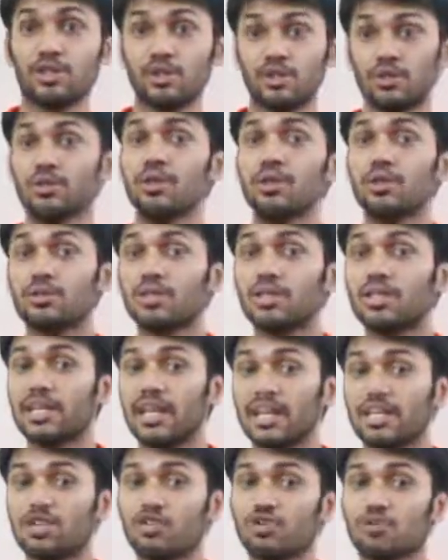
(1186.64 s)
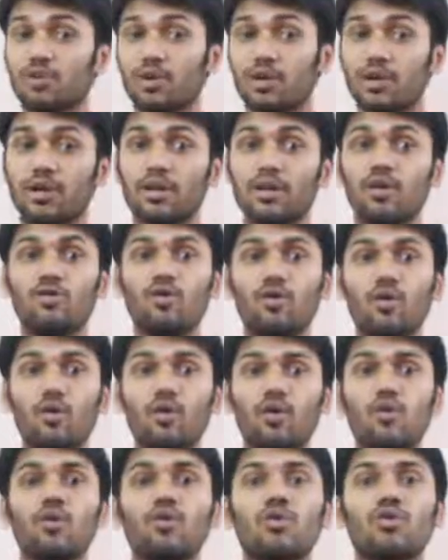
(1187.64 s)
Do the next one.
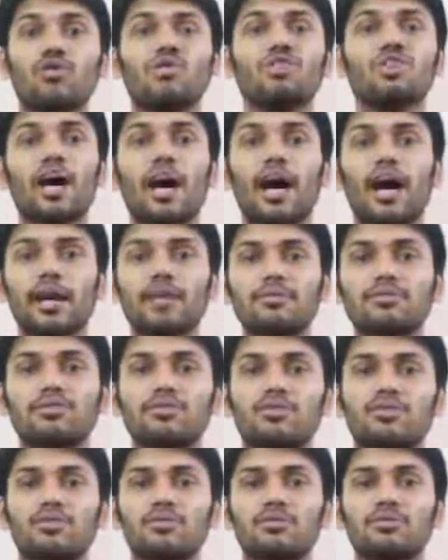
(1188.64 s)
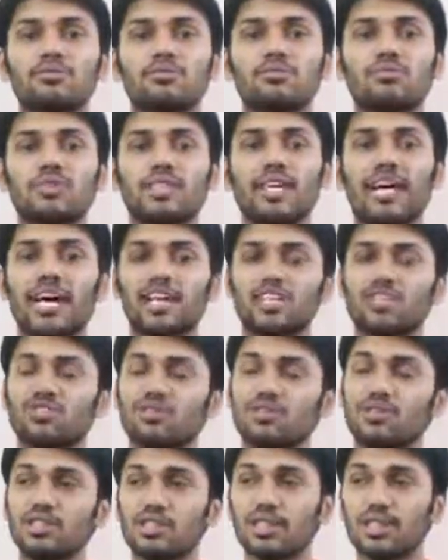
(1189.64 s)
4 times
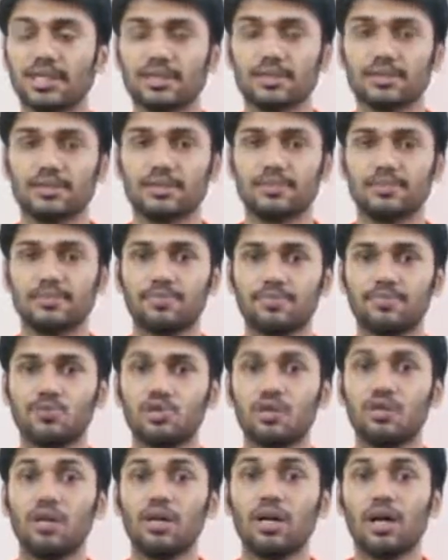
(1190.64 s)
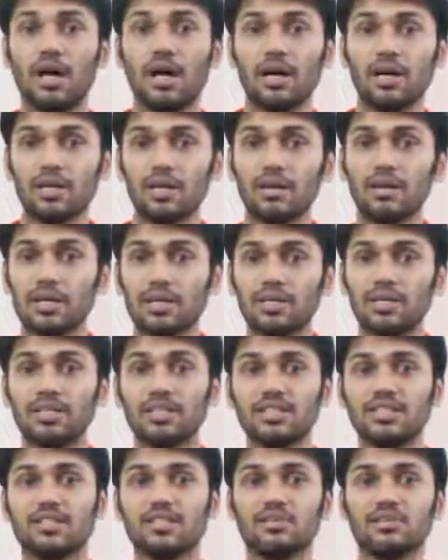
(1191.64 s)
dash fishes. So look
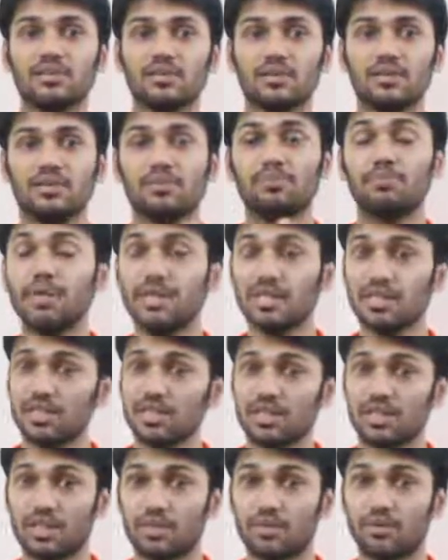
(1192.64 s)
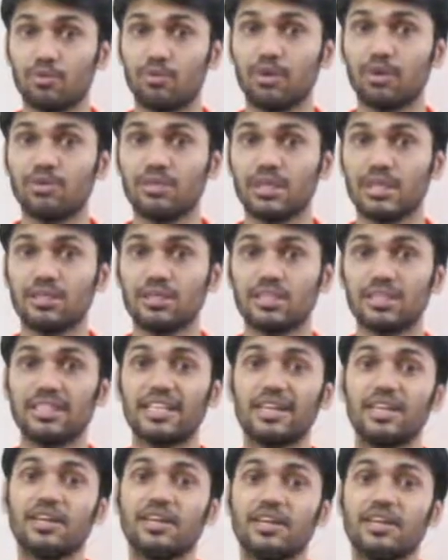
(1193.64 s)
at this picture. What you can
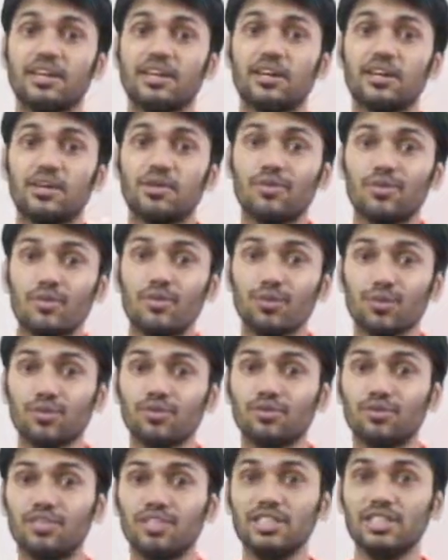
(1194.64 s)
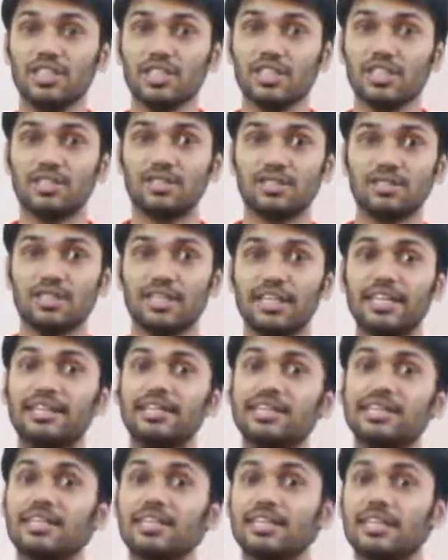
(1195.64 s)
see, there are 4 fishes
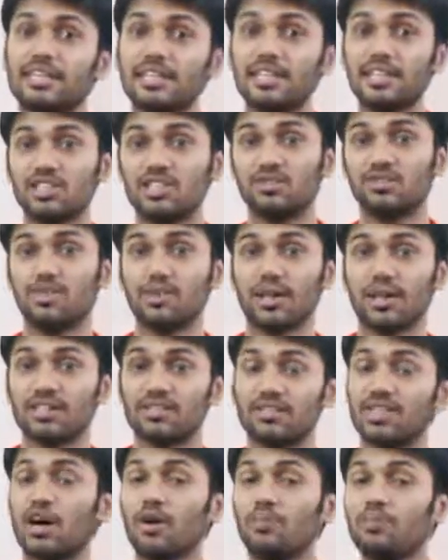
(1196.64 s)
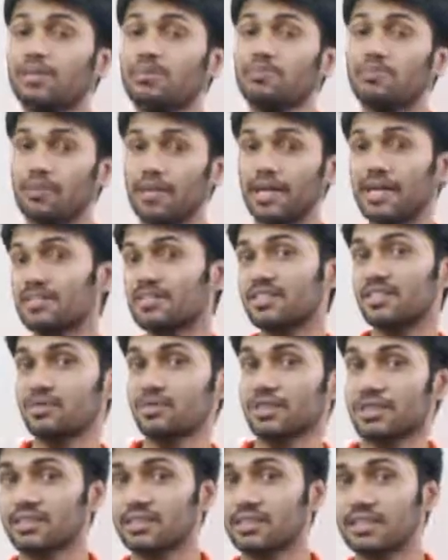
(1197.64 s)
in each plate. How many
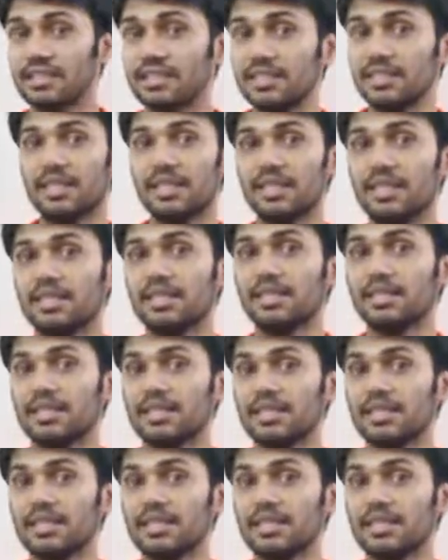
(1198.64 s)
plates you can see?